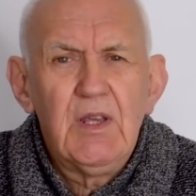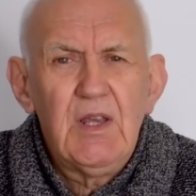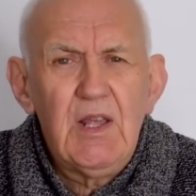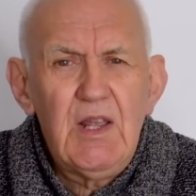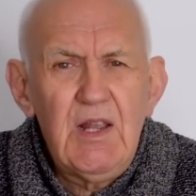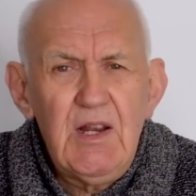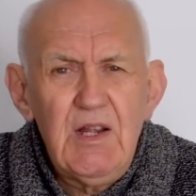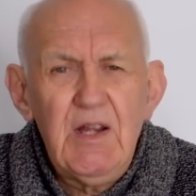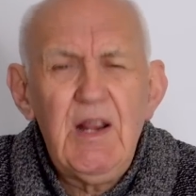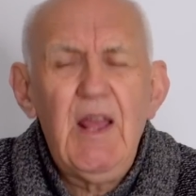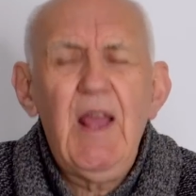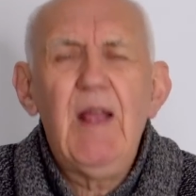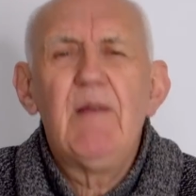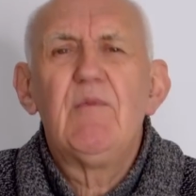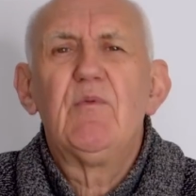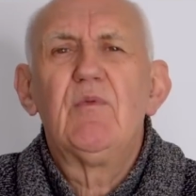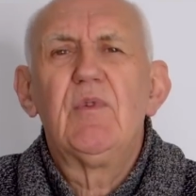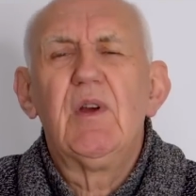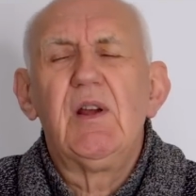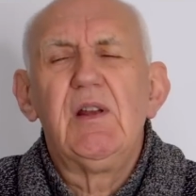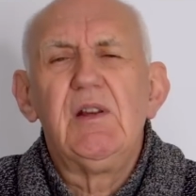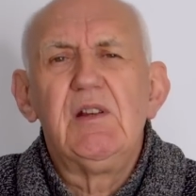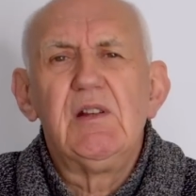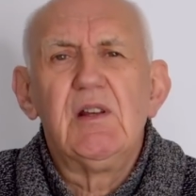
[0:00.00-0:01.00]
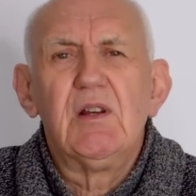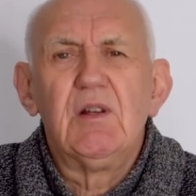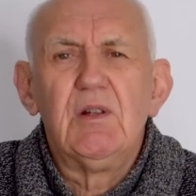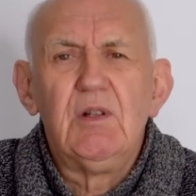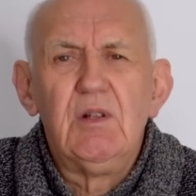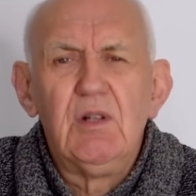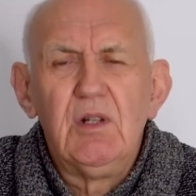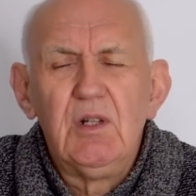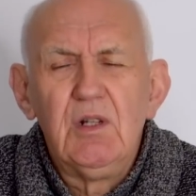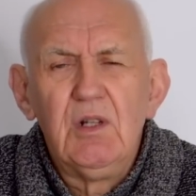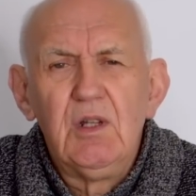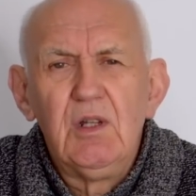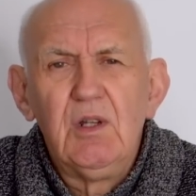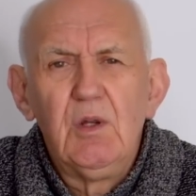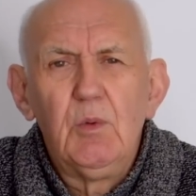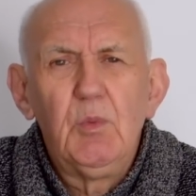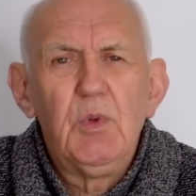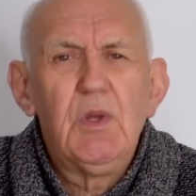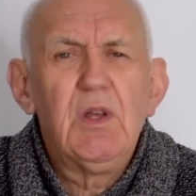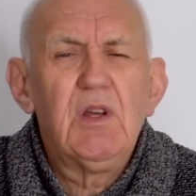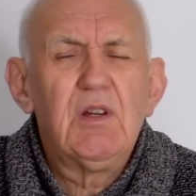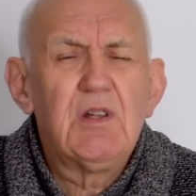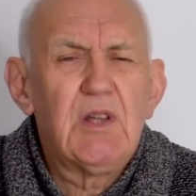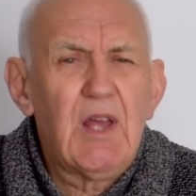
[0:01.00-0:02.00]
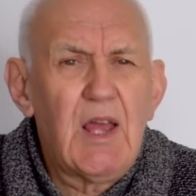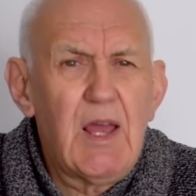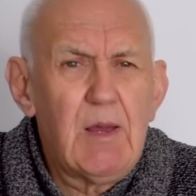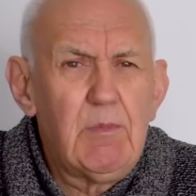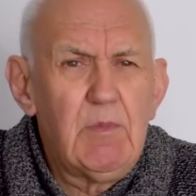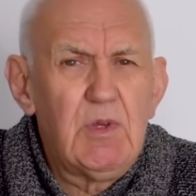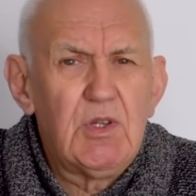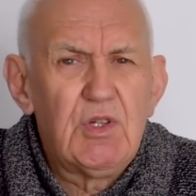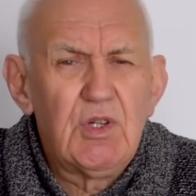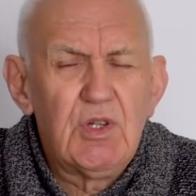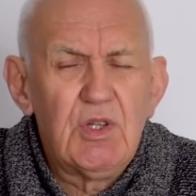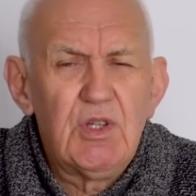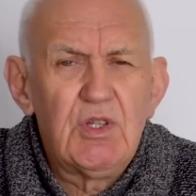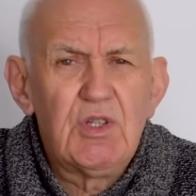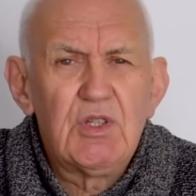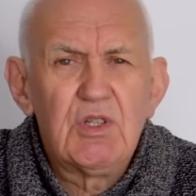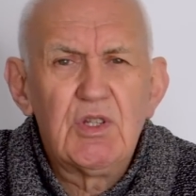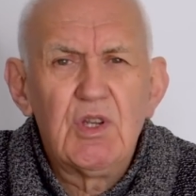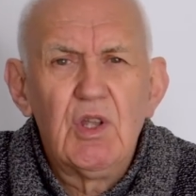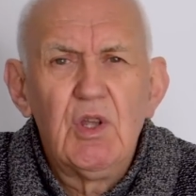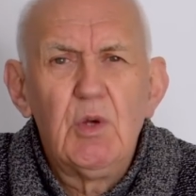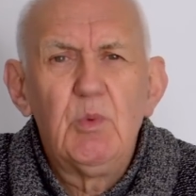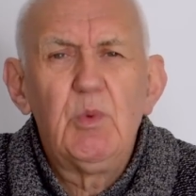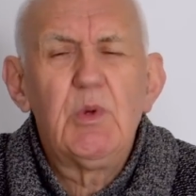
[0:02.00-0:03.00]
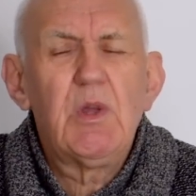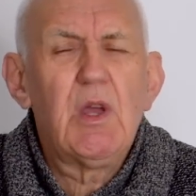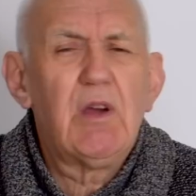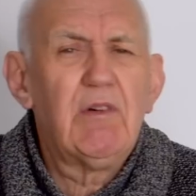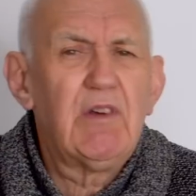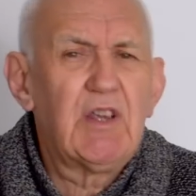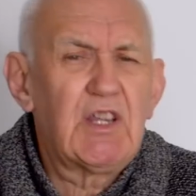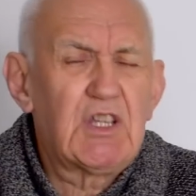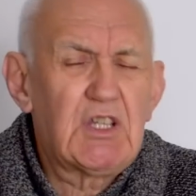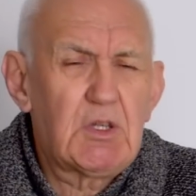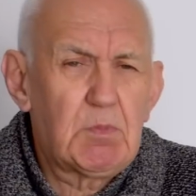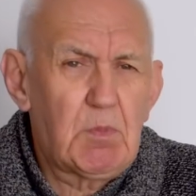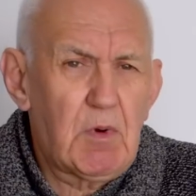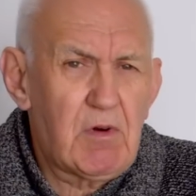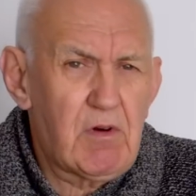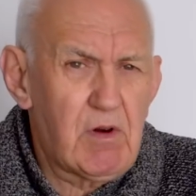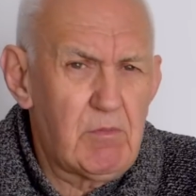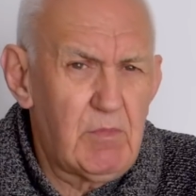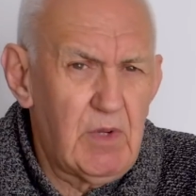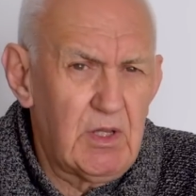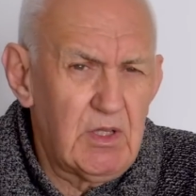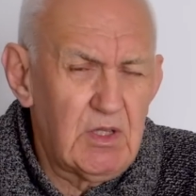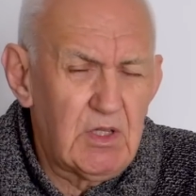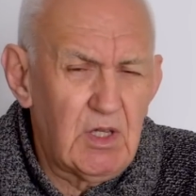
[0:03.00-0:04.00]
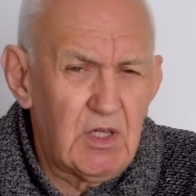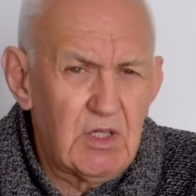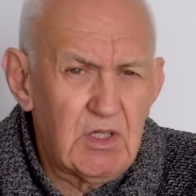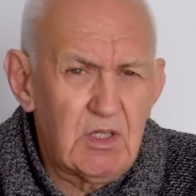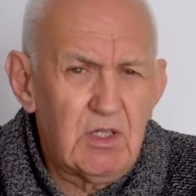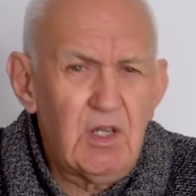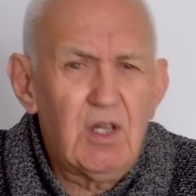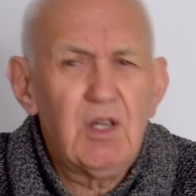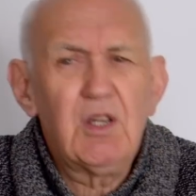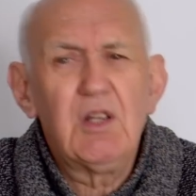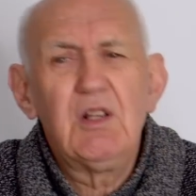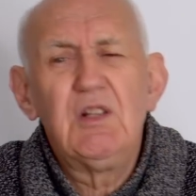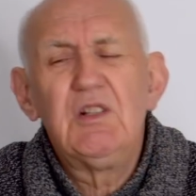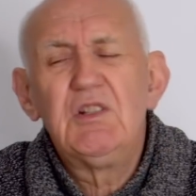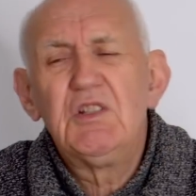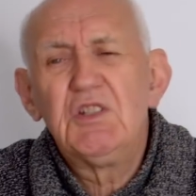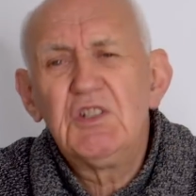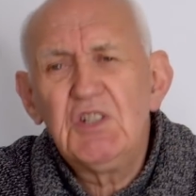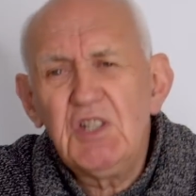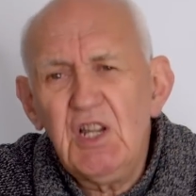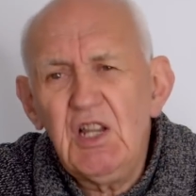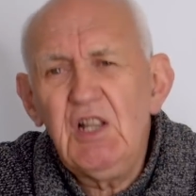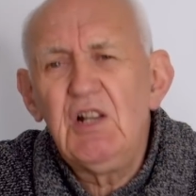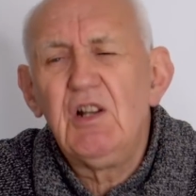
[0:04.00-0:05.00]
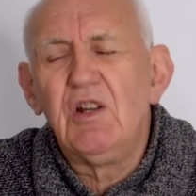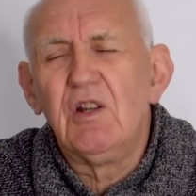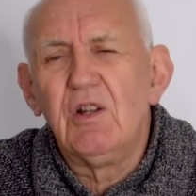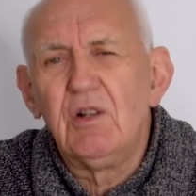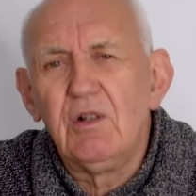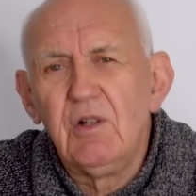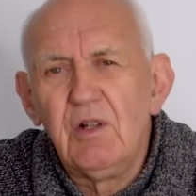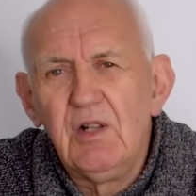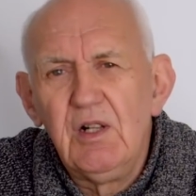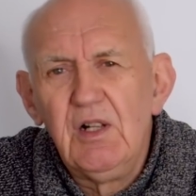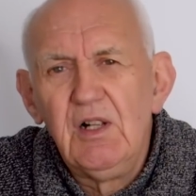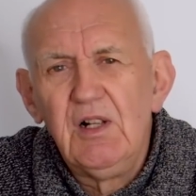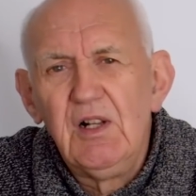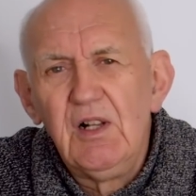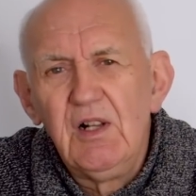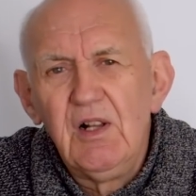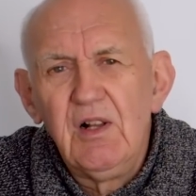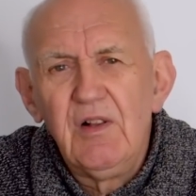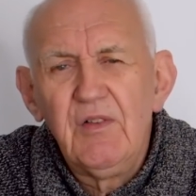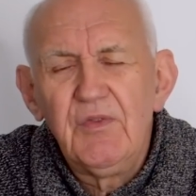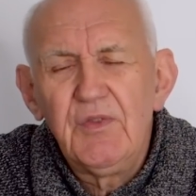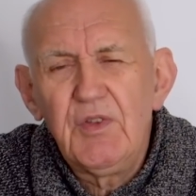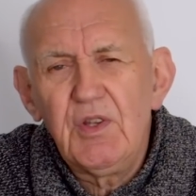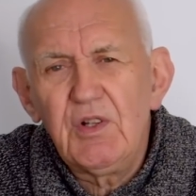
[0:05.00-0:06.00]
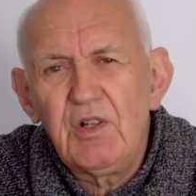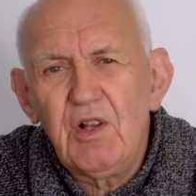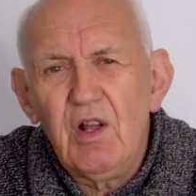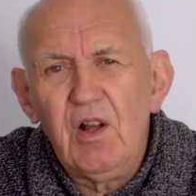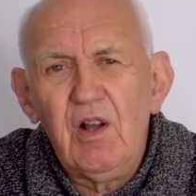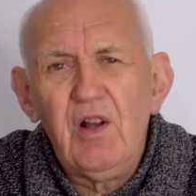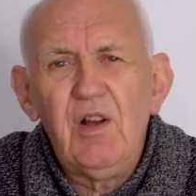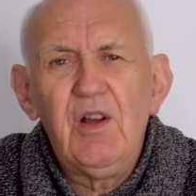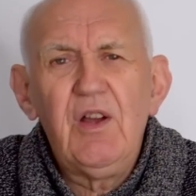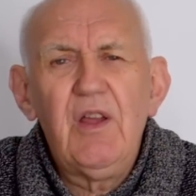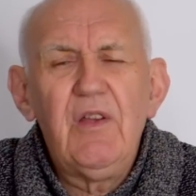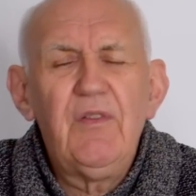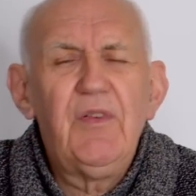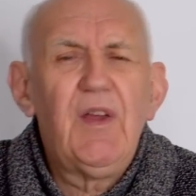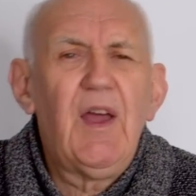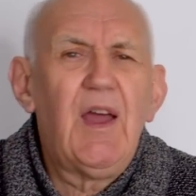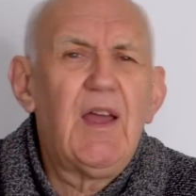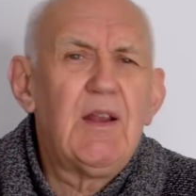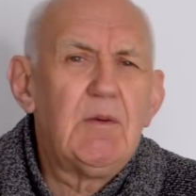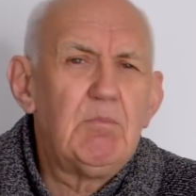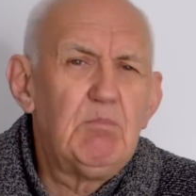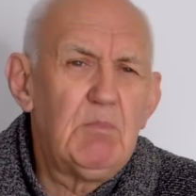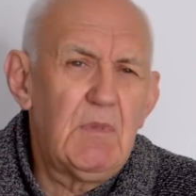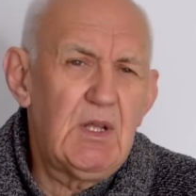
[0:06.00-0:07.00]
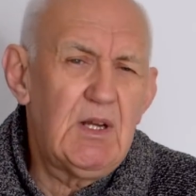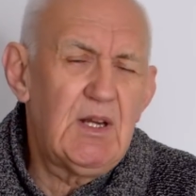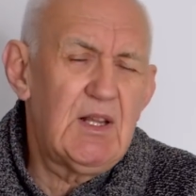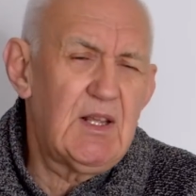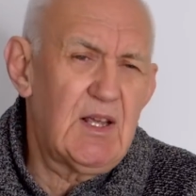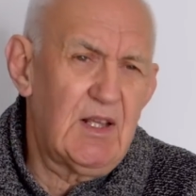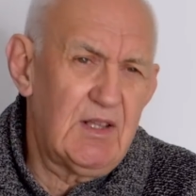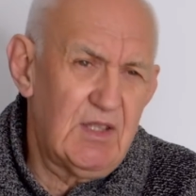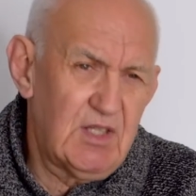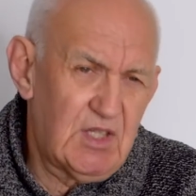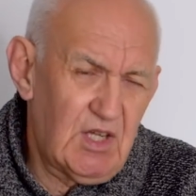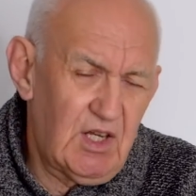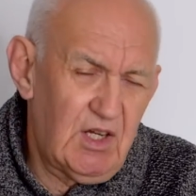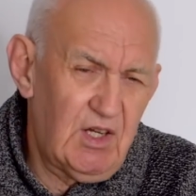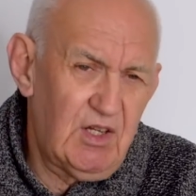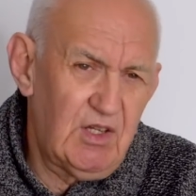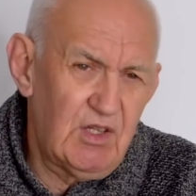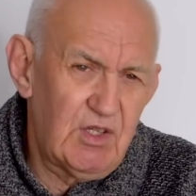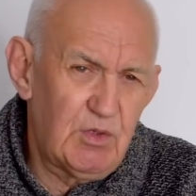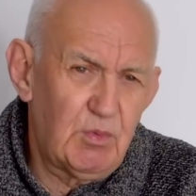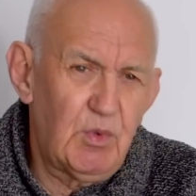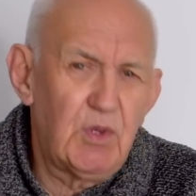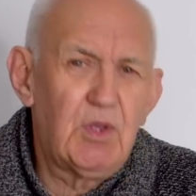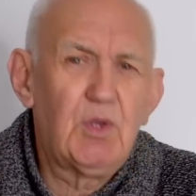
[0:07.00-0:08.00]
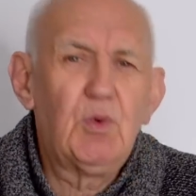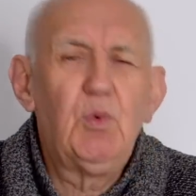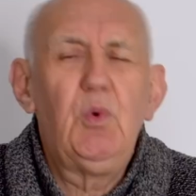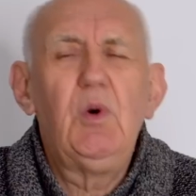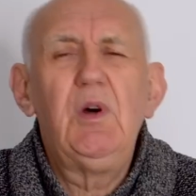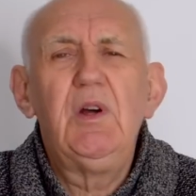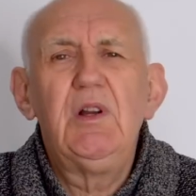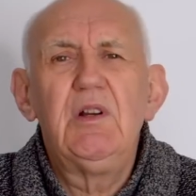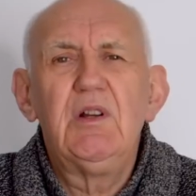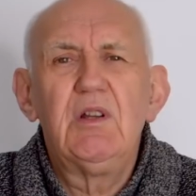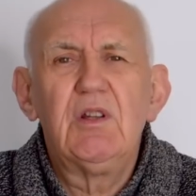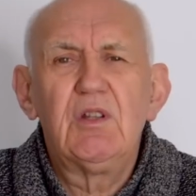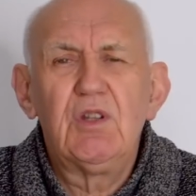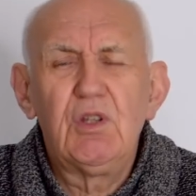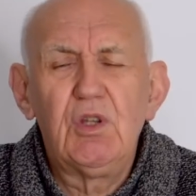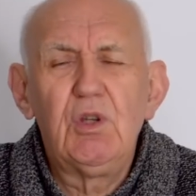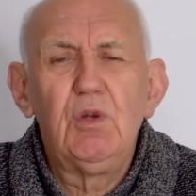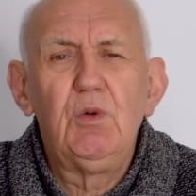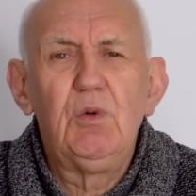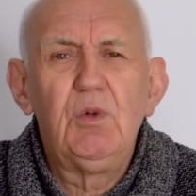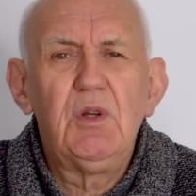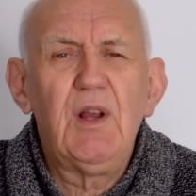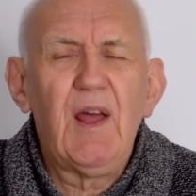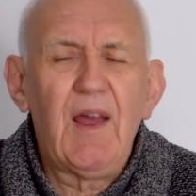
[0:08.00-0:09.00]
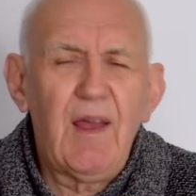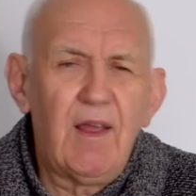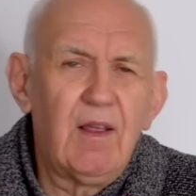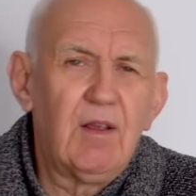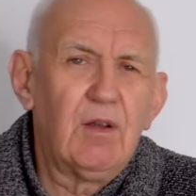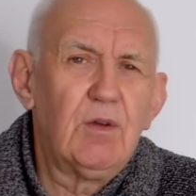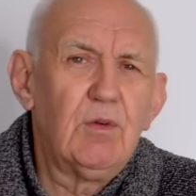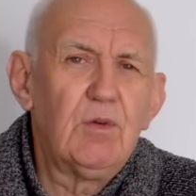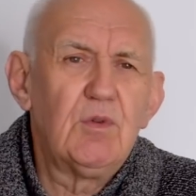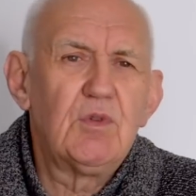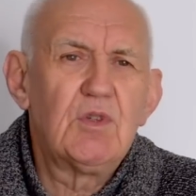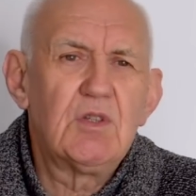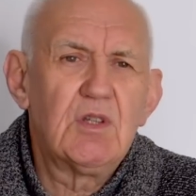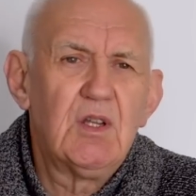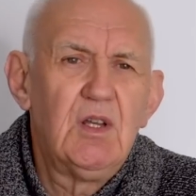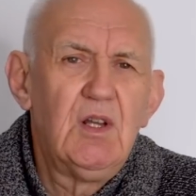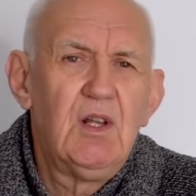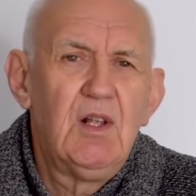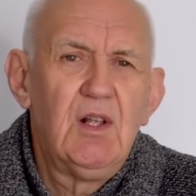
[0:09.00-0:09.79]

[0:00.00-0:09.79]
In ham radio, we are amateurs, we are experimenters, and I can tell you that I've had many antennas with quite acute angles,